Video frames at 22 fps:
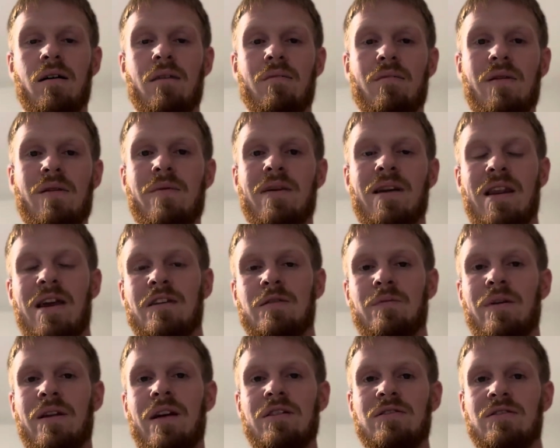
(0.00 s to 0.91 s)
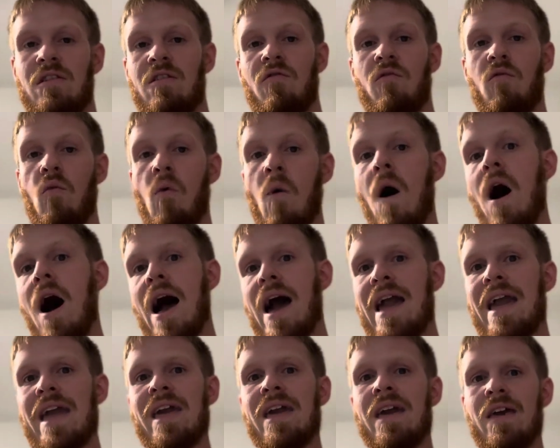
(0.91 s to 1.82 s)
maybe an explanation of
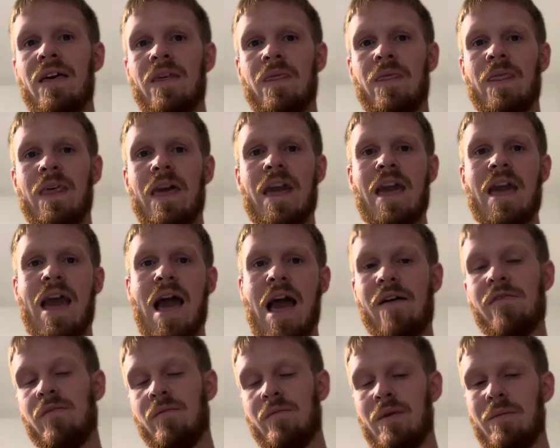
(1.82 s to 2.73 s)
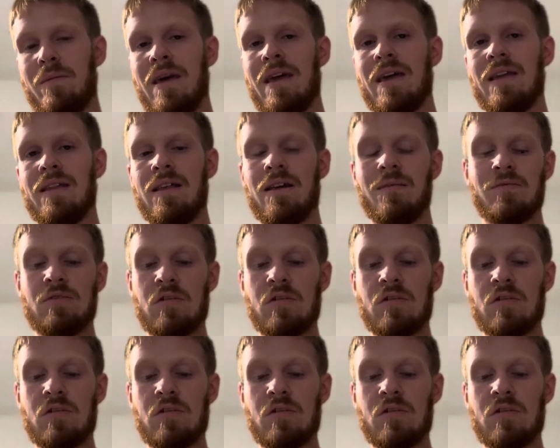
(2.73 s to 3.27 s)
why they haven't been making them.